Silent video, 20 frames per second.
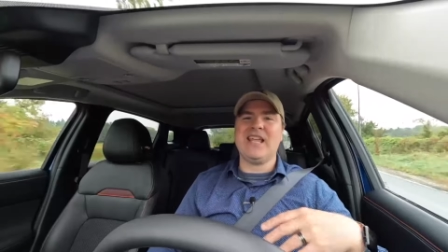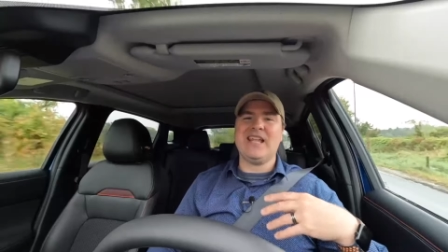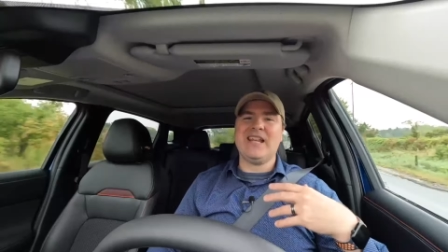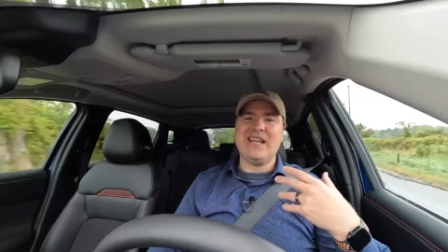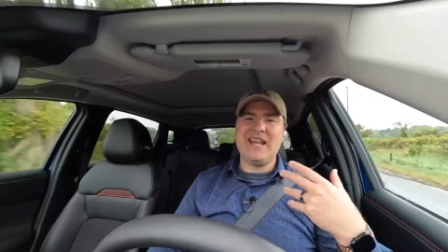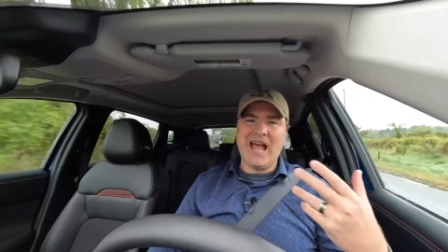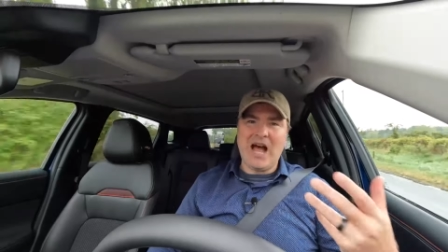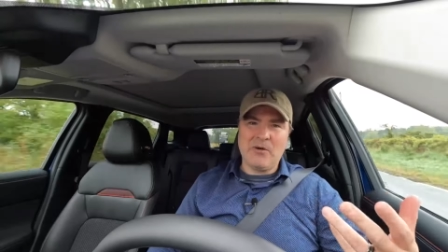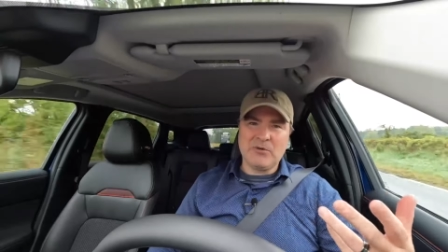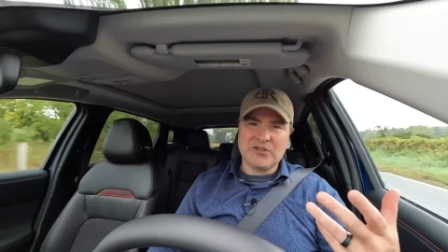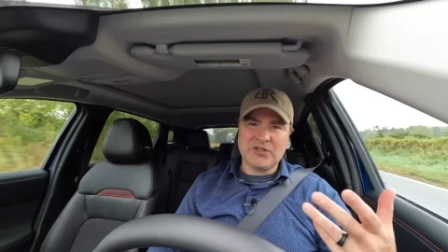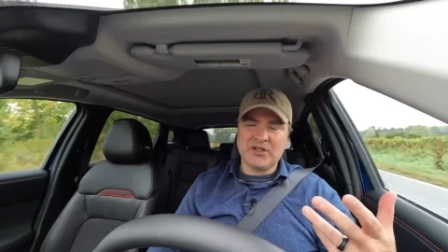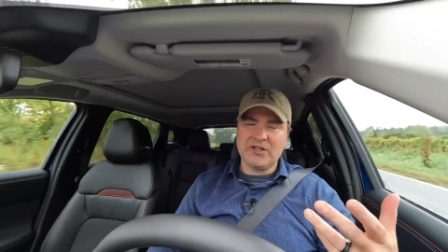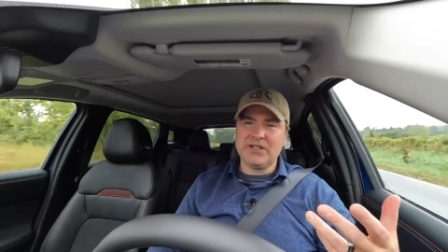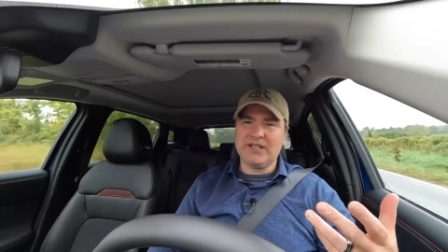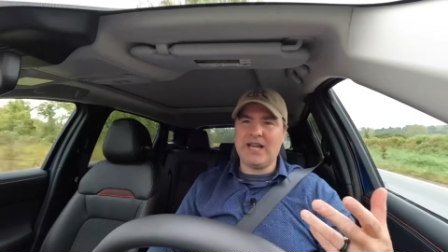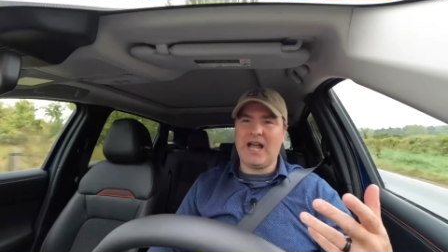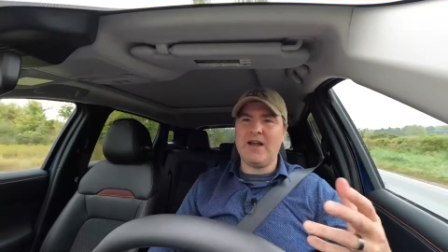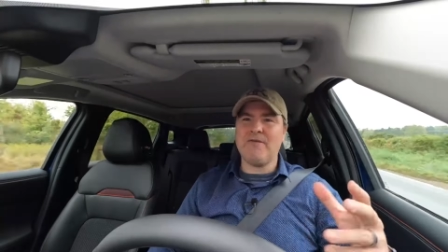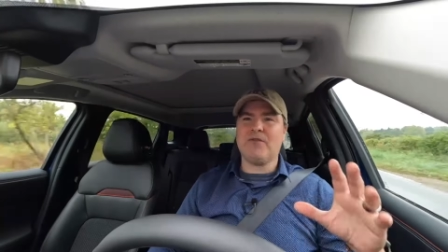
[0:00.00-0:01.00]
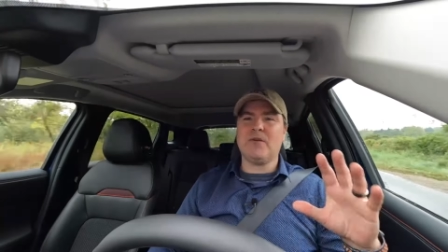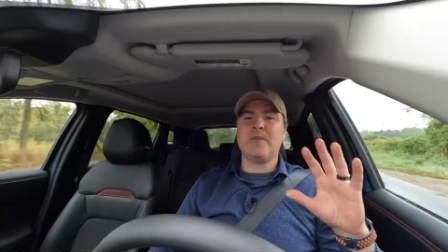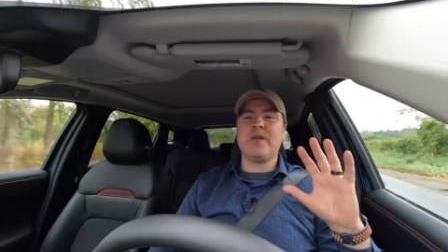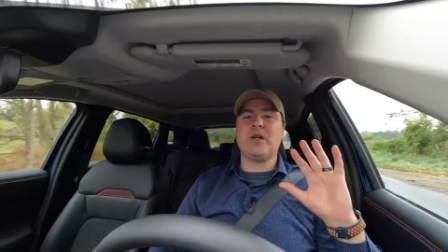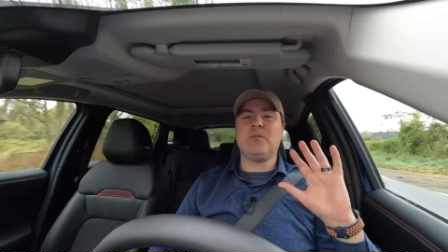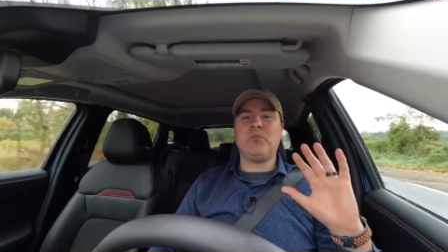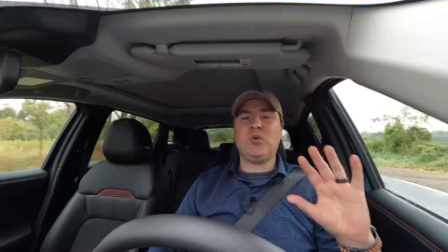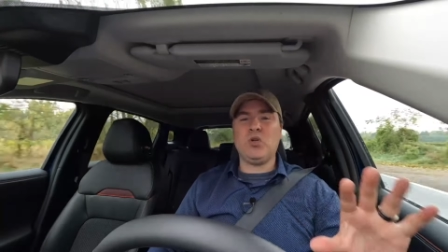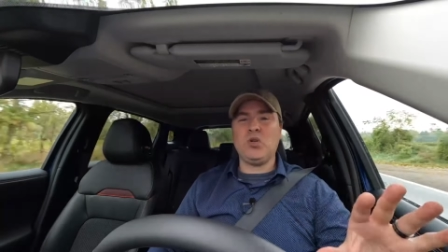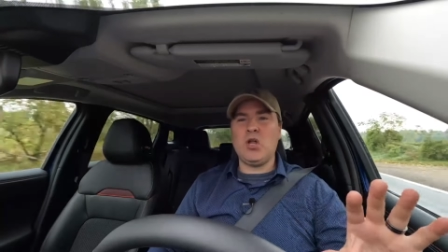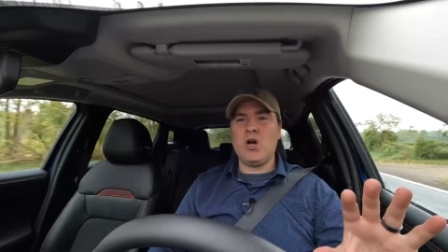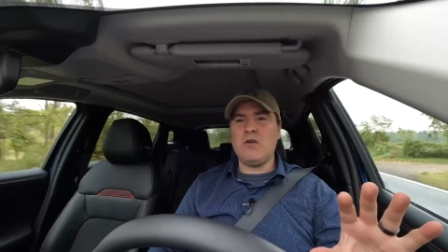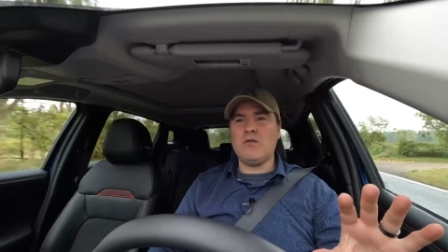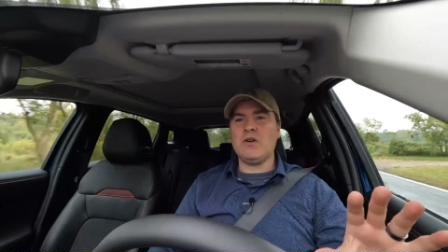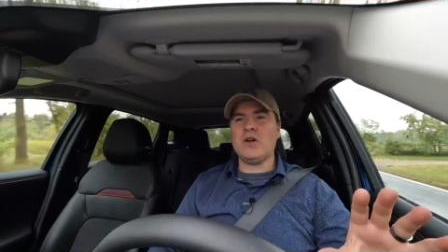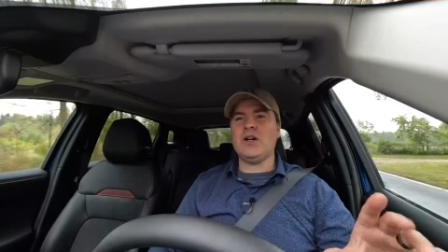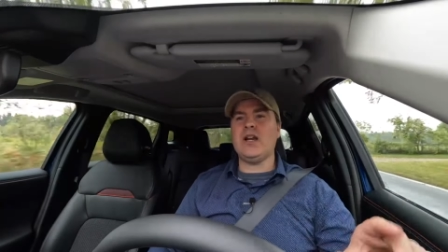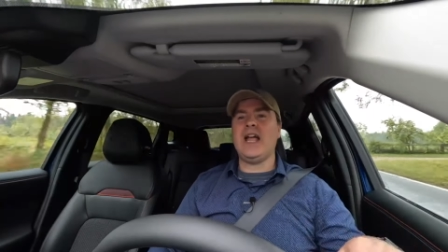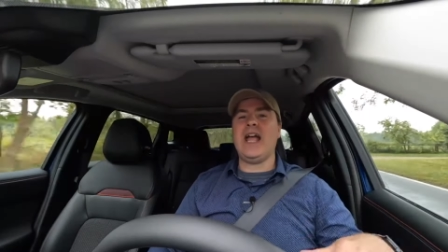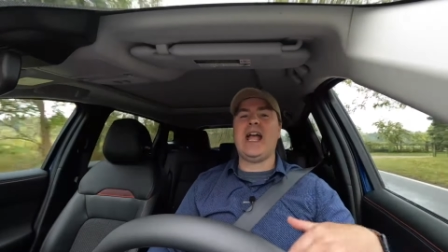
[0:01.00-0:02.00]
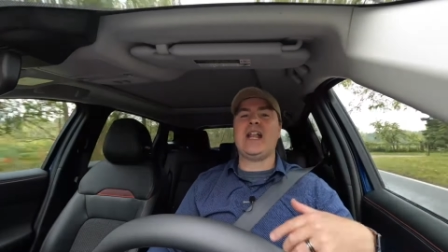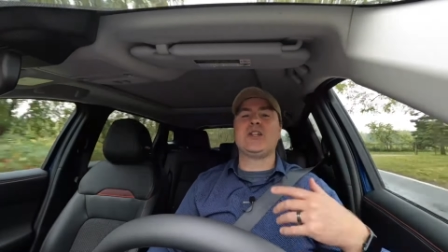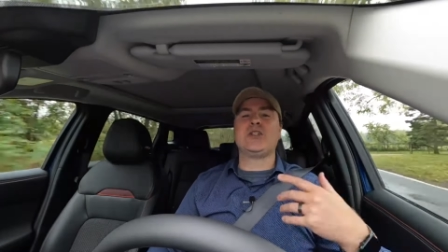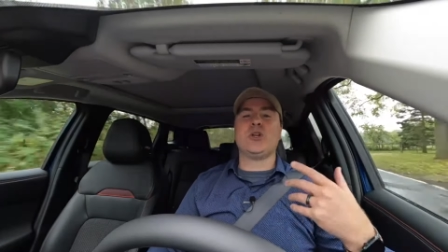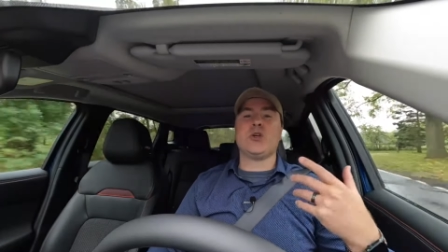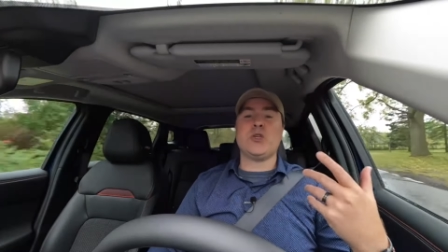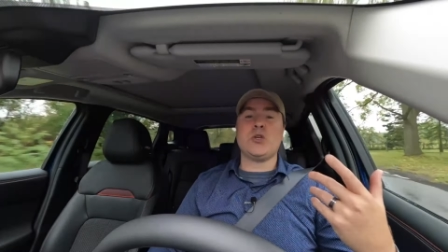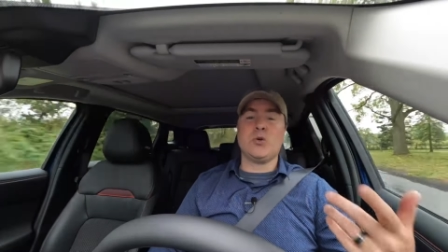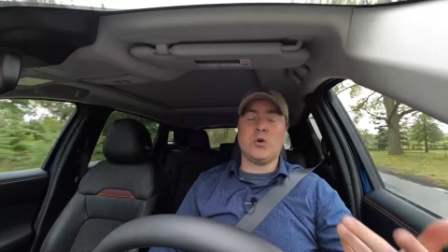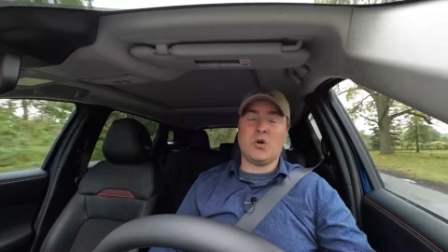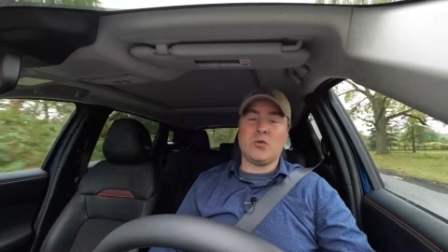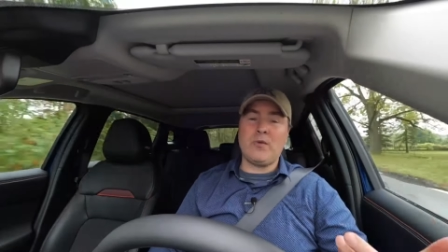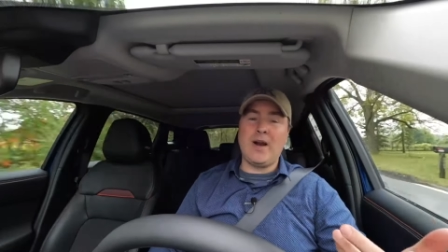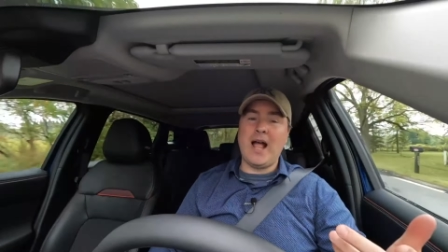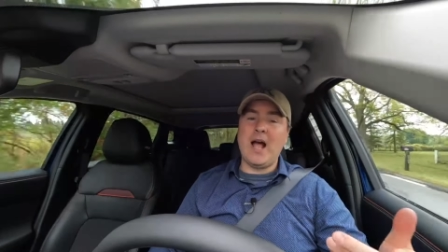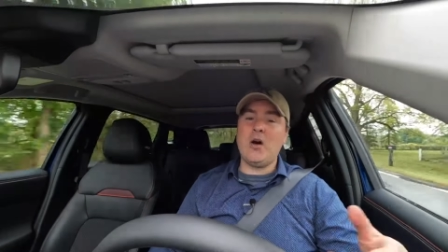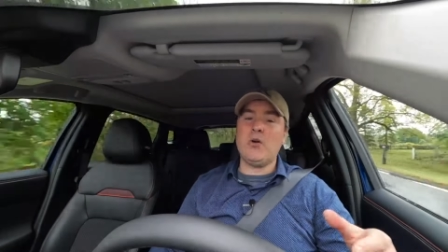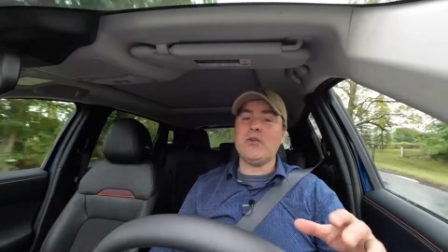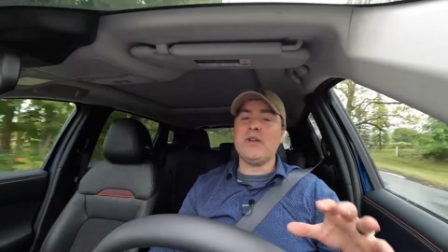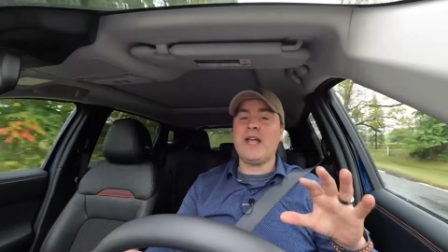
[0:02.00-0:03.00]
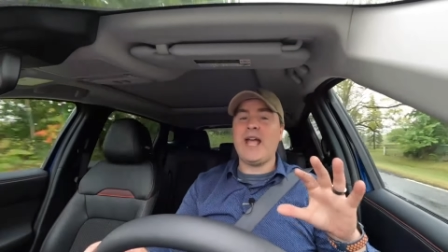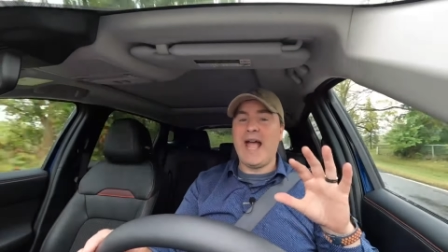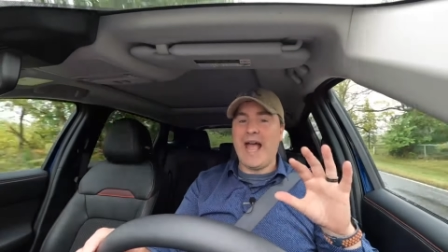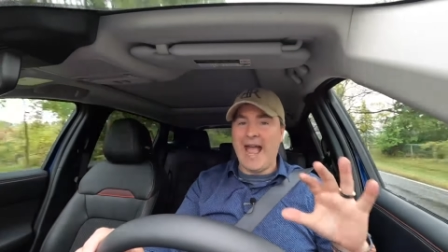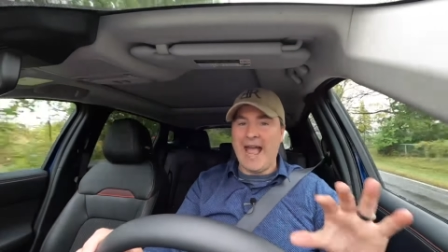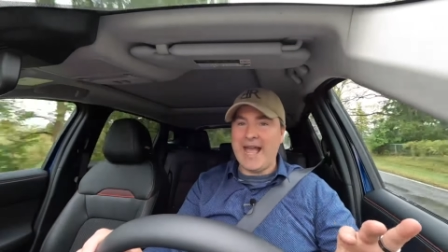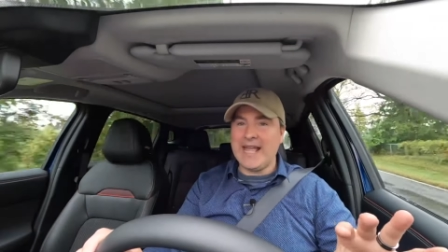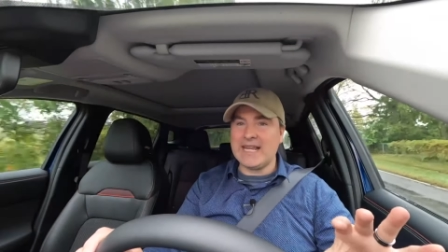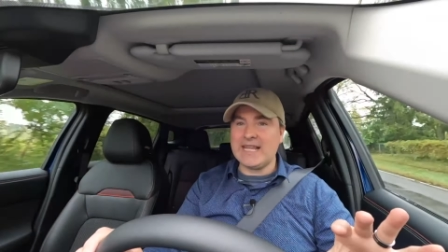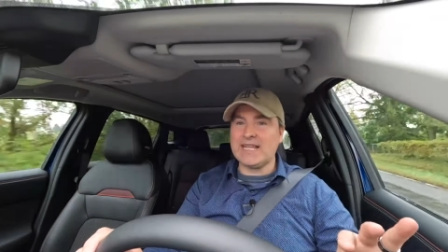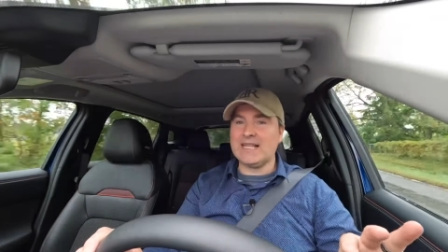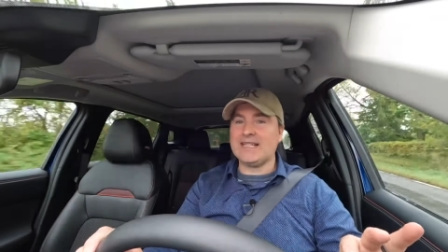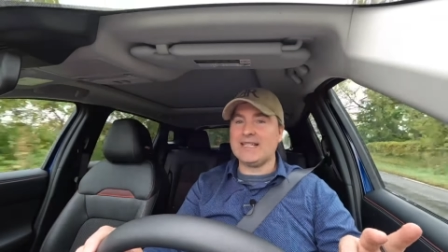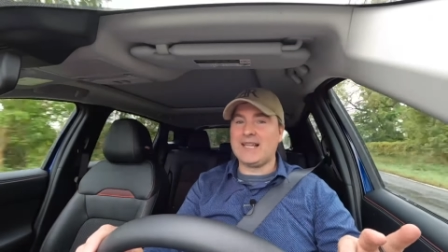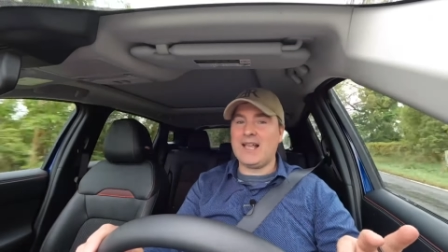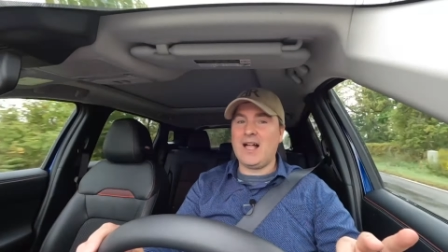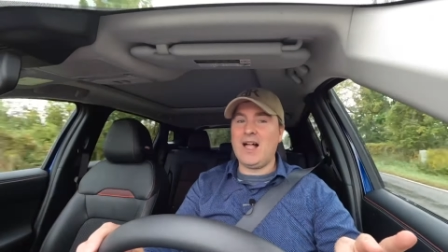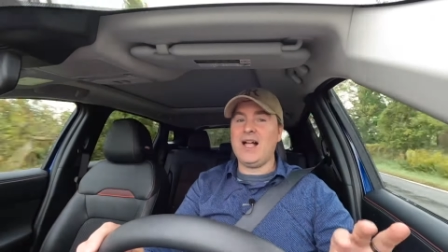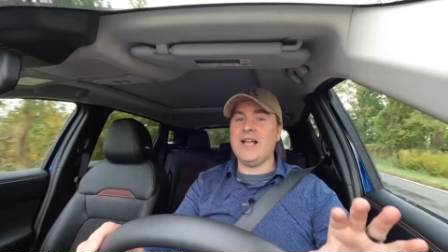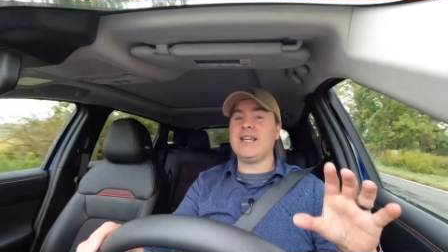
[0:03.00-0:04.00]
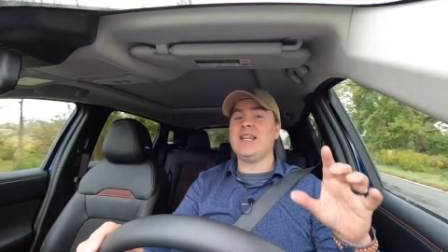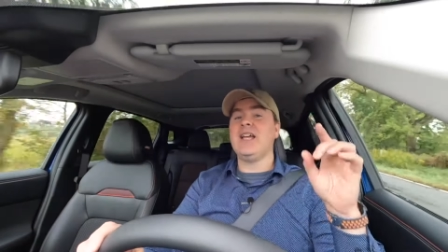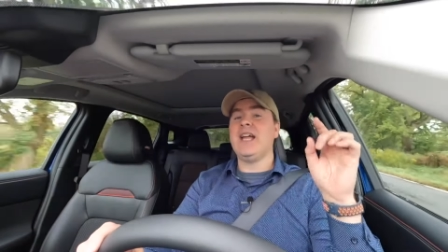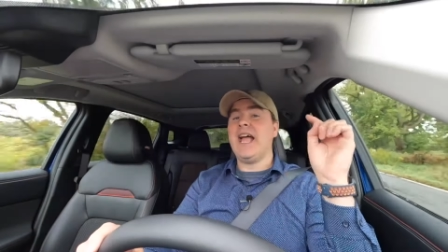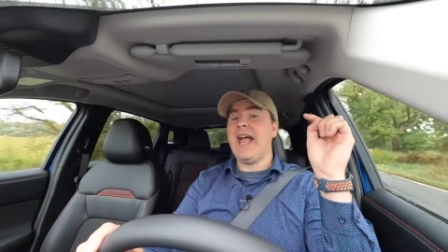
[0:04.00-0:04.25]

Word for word: now is a good time for me to pull over and show you around and inside